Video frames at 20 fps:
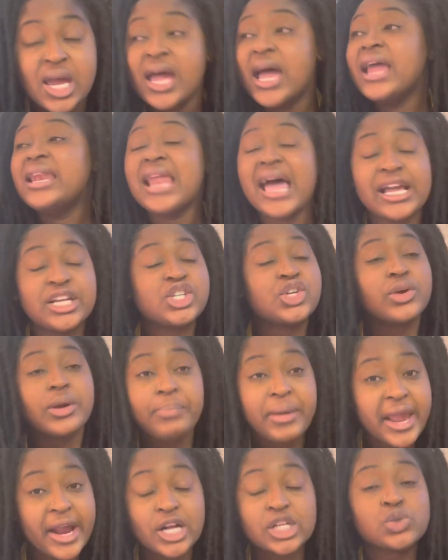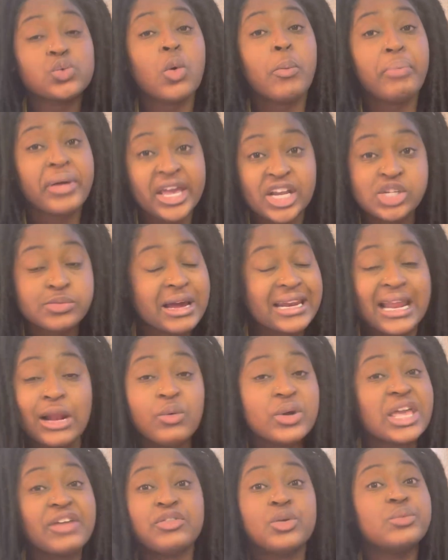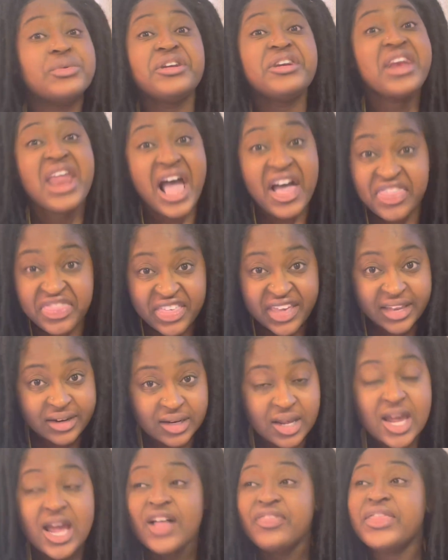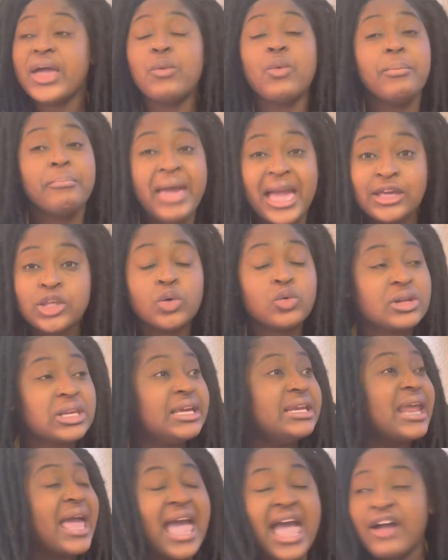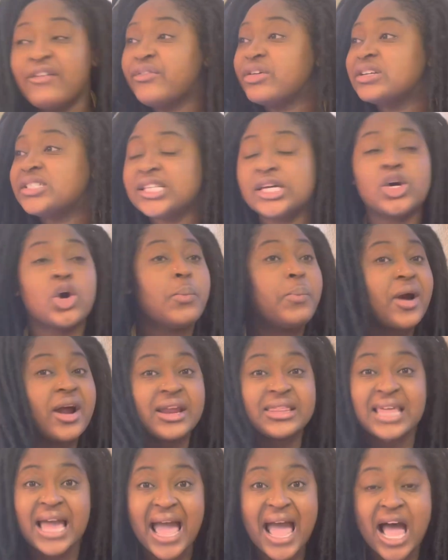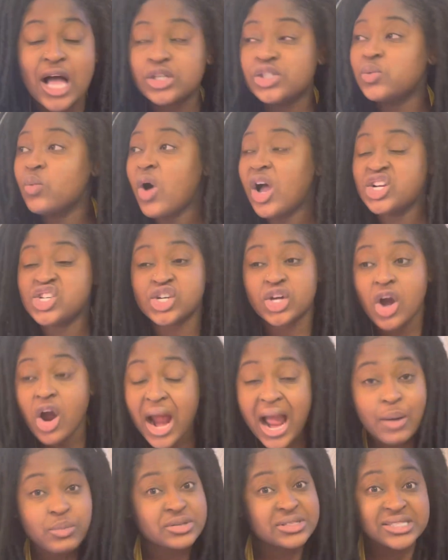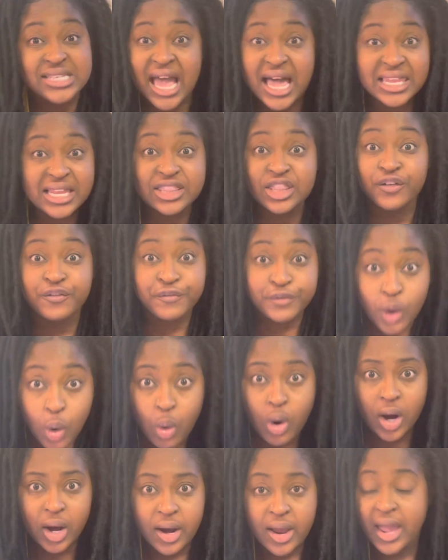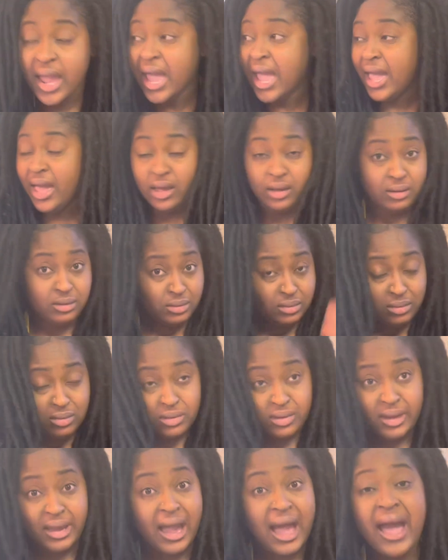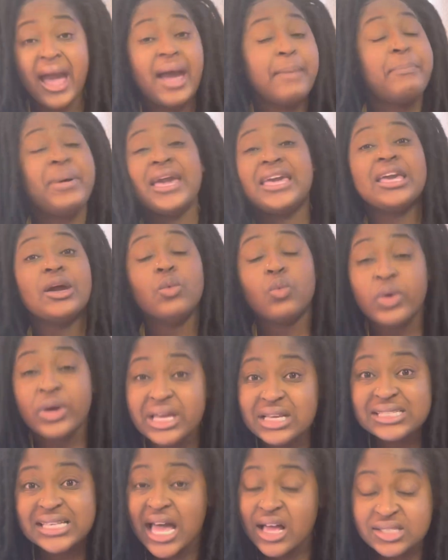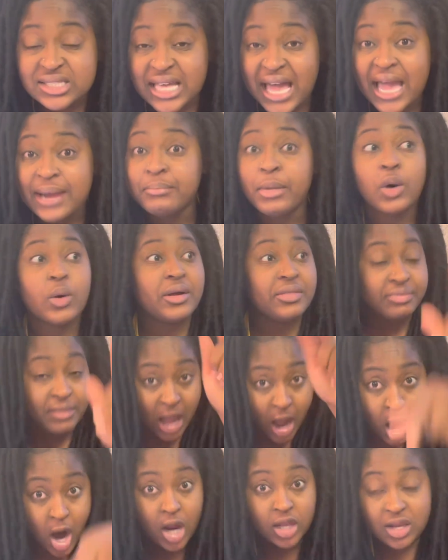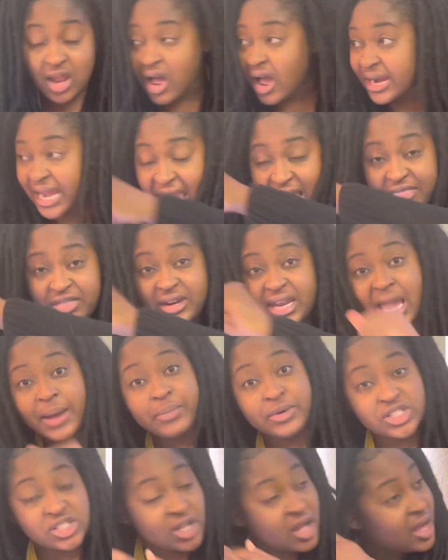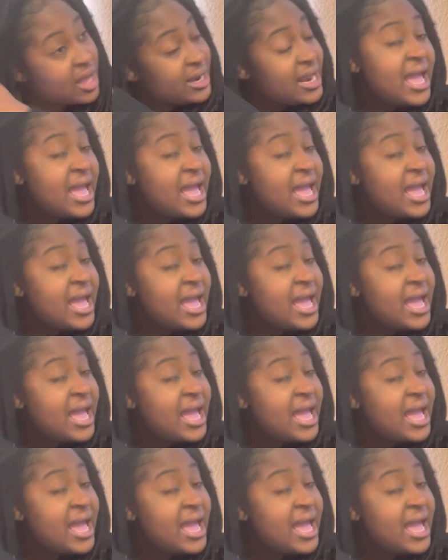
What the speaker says: Nigerian parents will pinch money. They don't give you nothing. They will make you clean every single part of the house, wash the car. I was tiling the floor, picking weeds outside, mowing our lawn and the neighbor's lawn.